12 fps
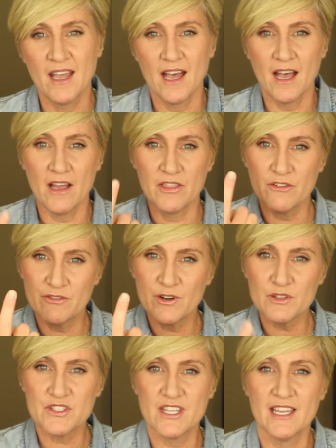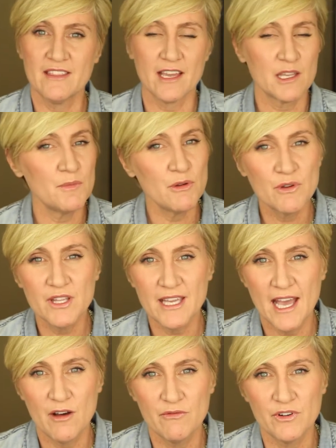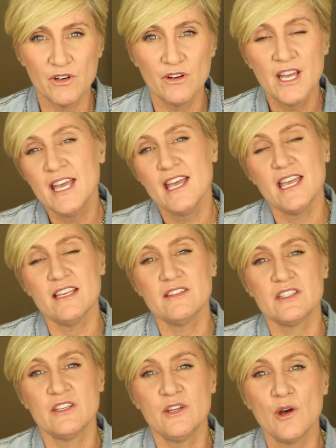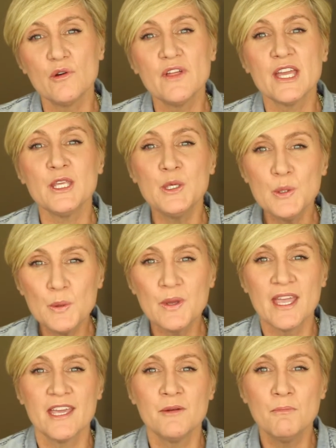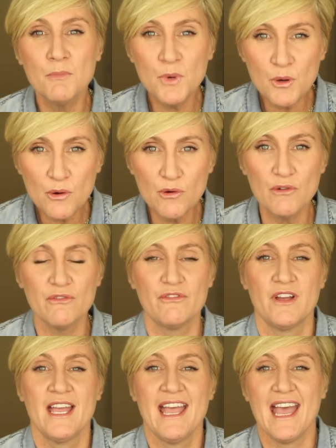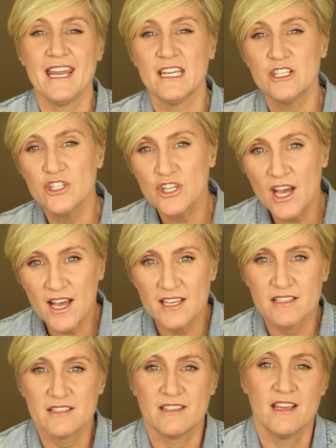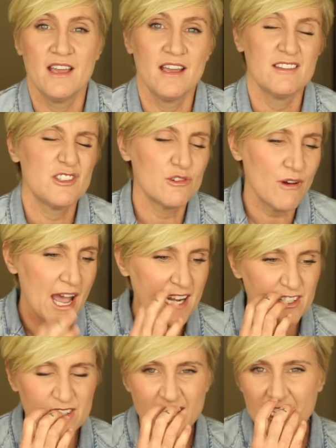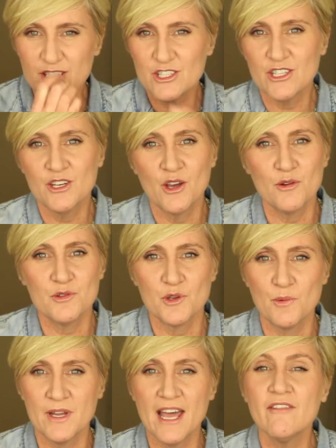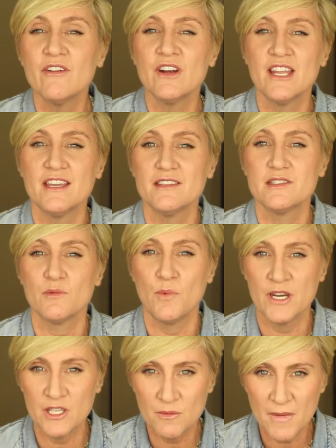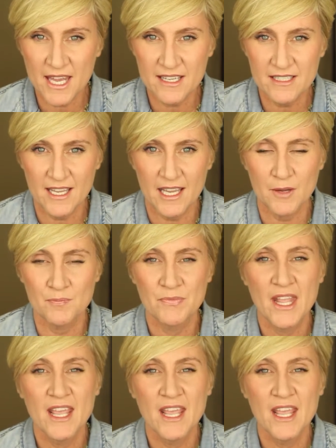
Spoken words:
The first thing that can be really helpful is to know that you can move and adjust, scratch the itchy nose or whatever it is when you meditate.